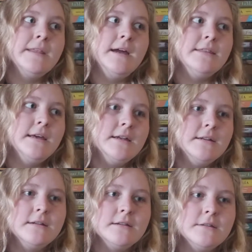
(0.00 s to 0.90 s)
and
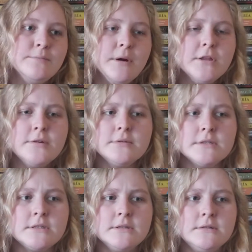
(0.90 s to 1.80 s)
then the brother
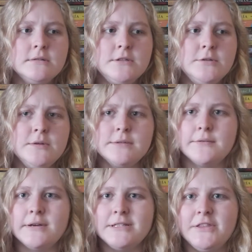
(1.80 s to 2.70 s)
was doing some
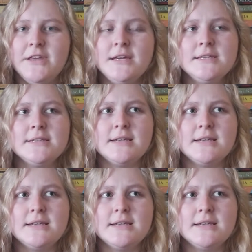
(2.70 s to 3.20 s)
crazy things,